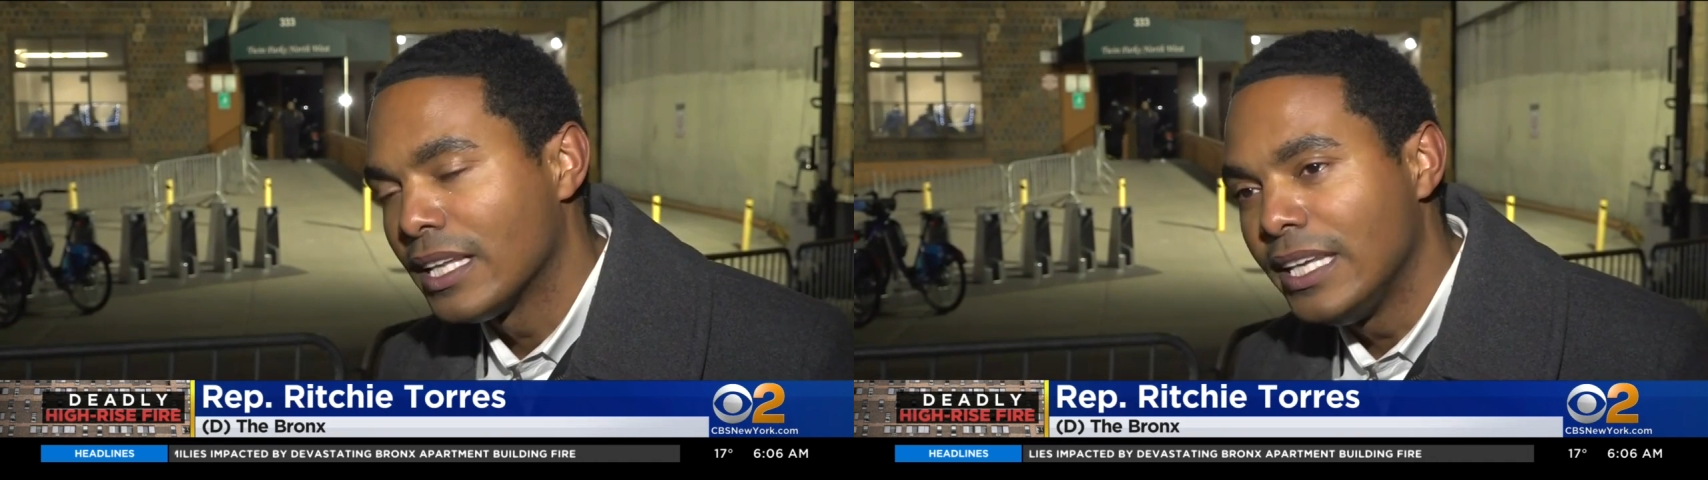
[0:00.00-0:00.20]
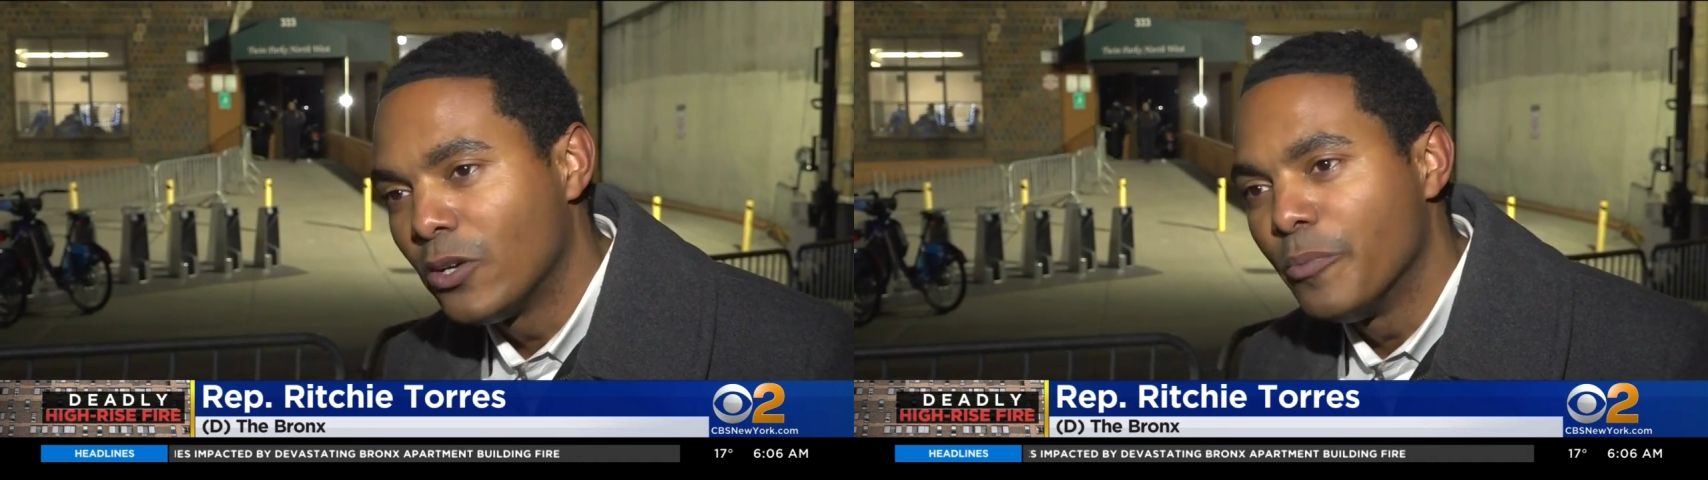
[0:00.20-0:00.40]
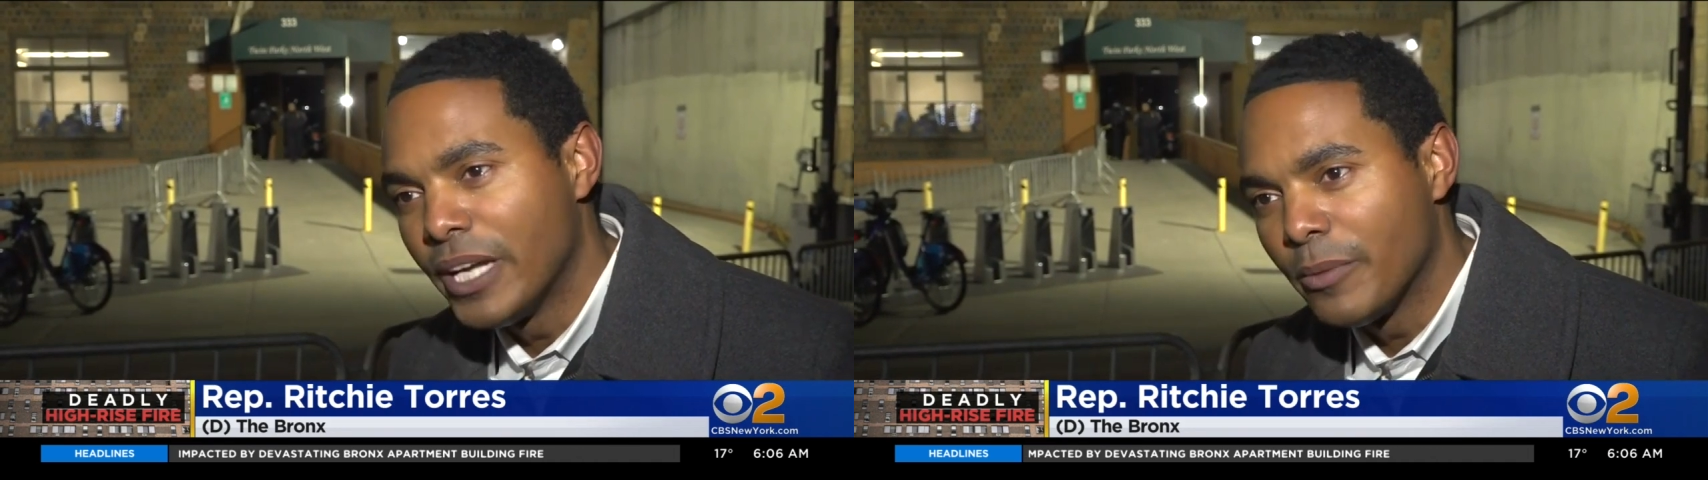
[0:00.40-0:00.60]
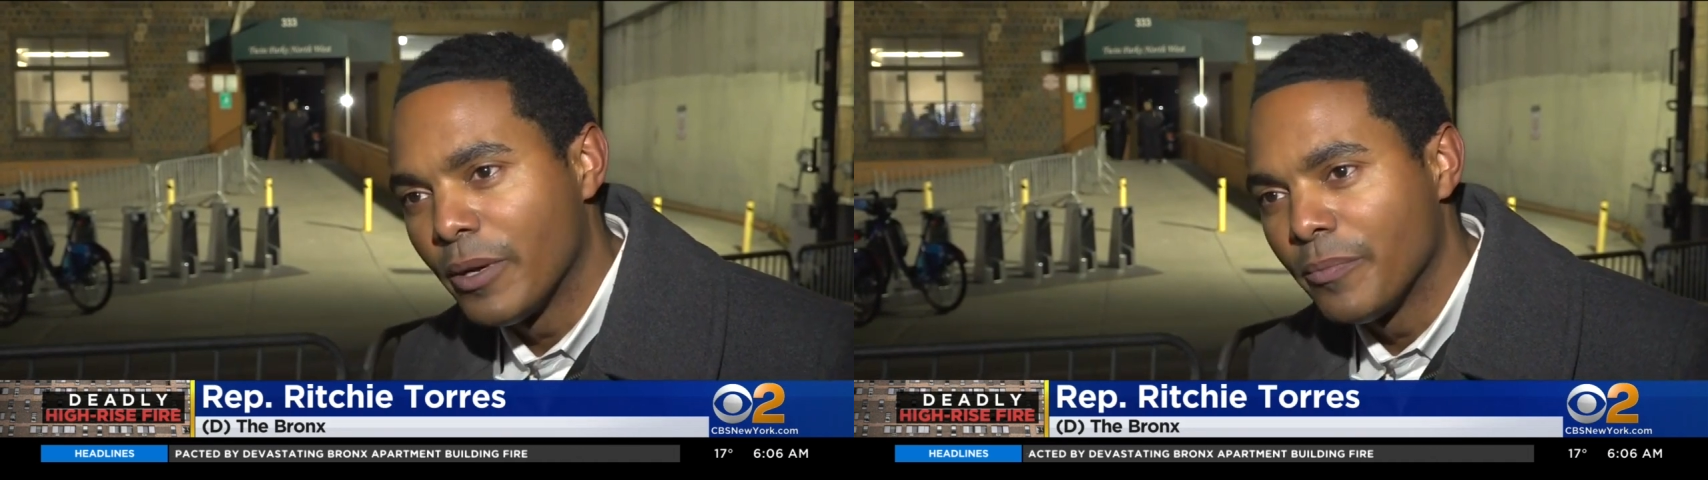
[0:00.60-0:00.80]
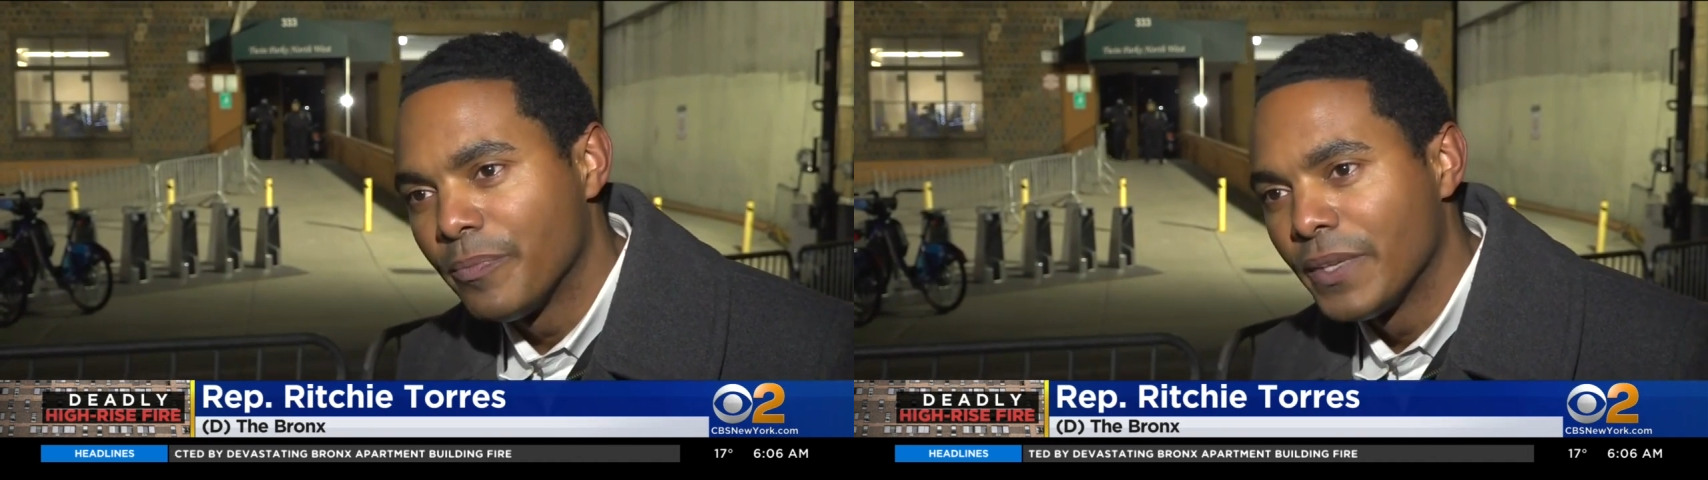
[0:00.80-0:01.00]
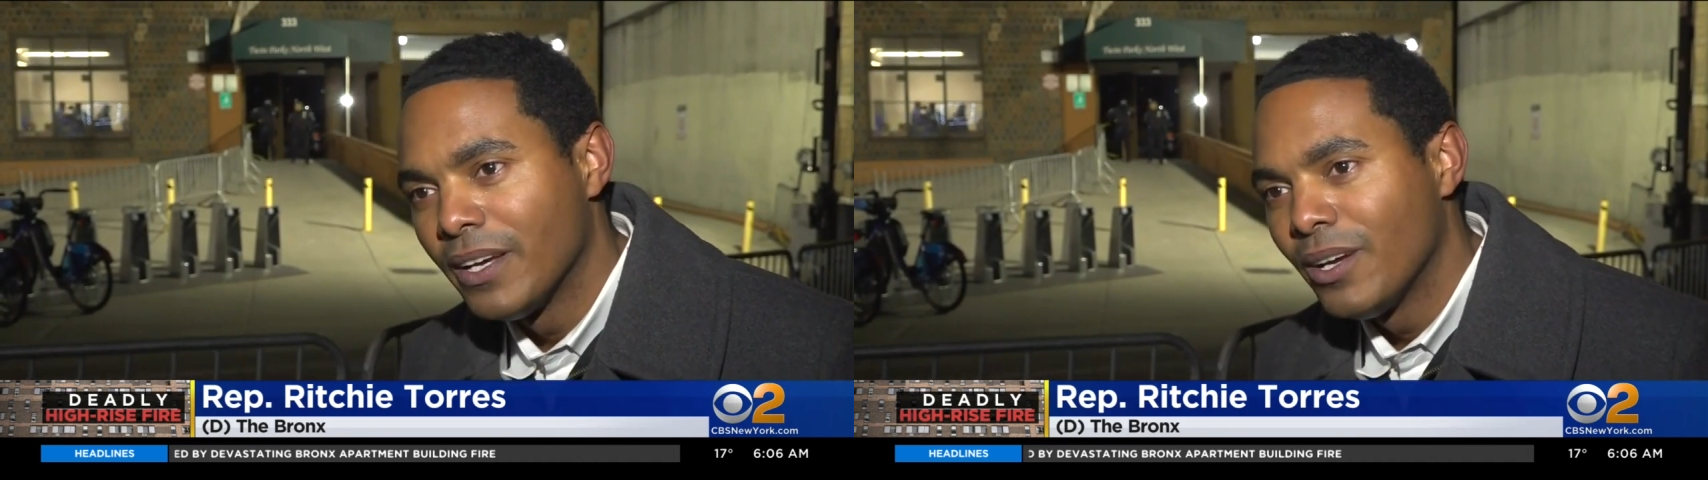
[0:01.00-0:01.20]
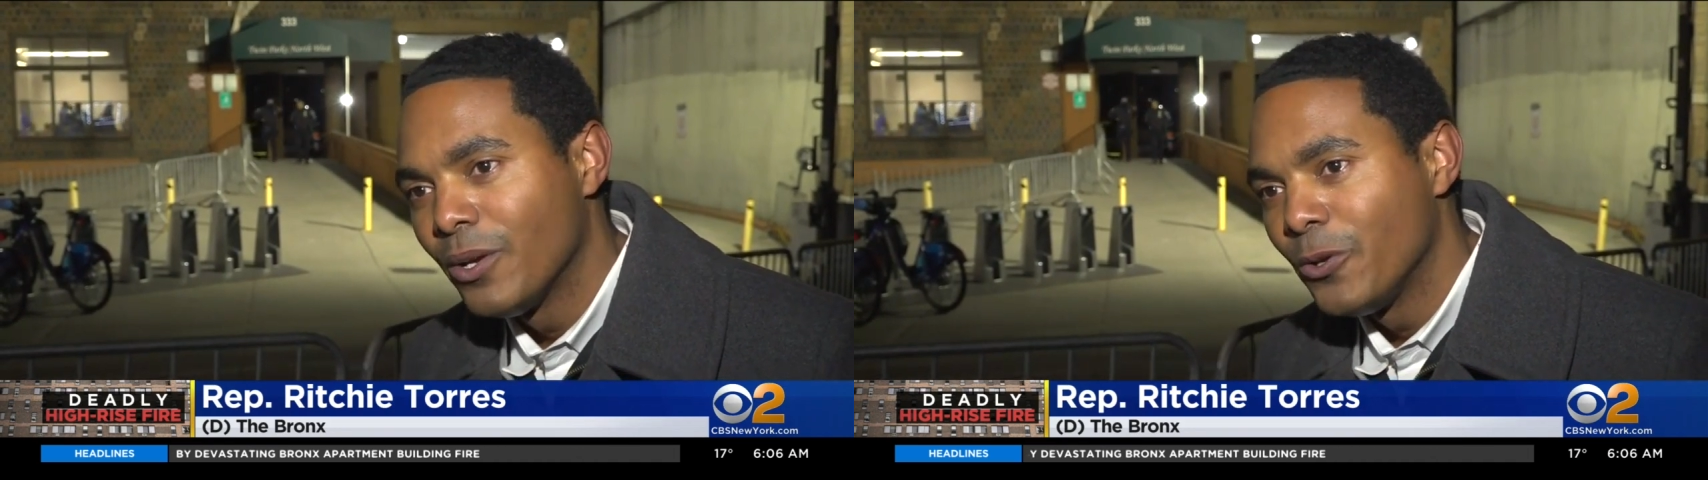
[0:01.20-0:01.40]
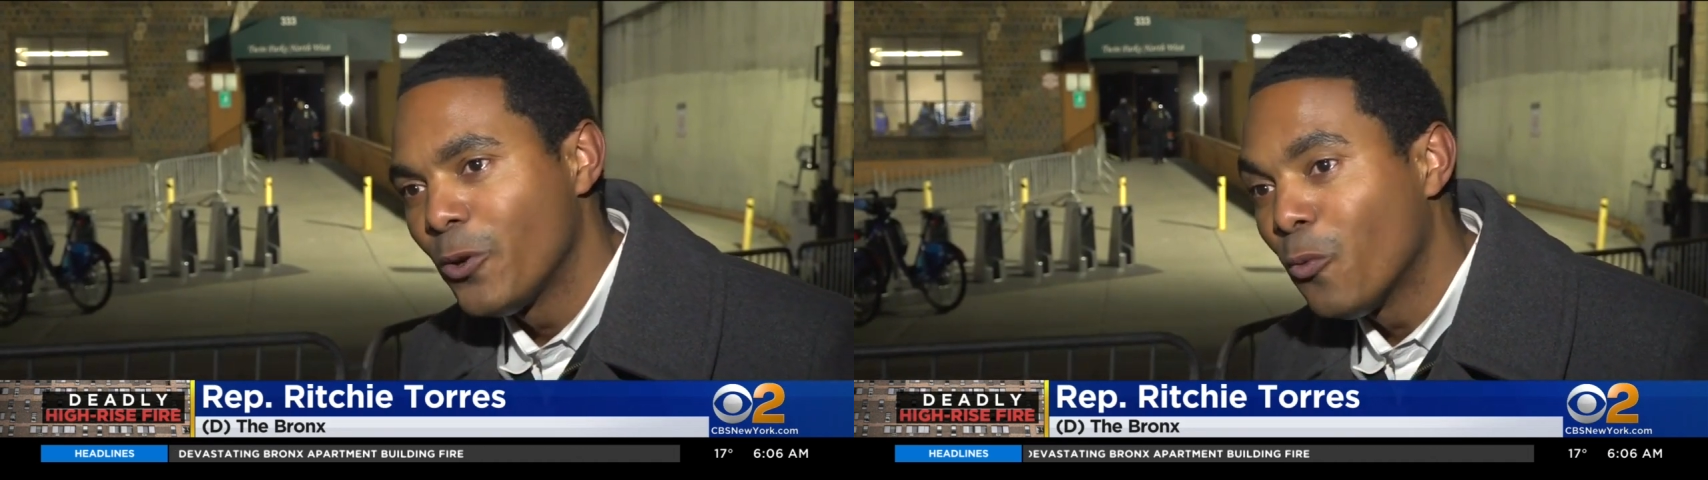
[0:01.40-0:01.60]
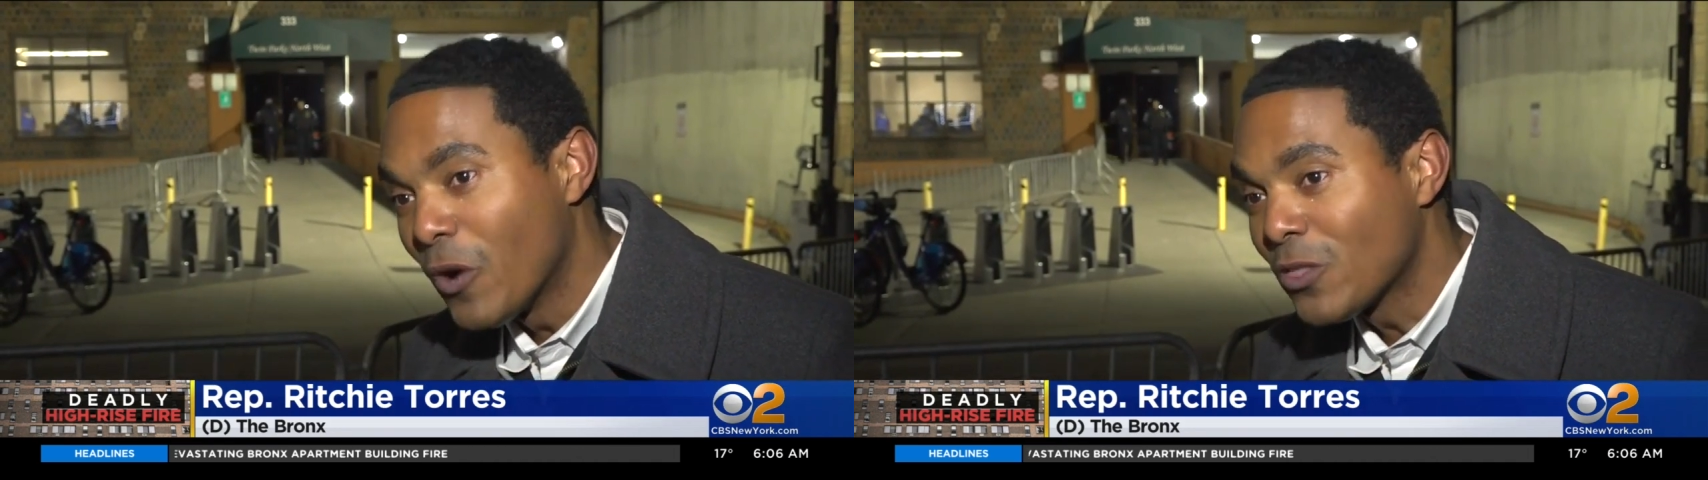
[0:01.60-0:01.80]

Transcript: the legal minimum, you know,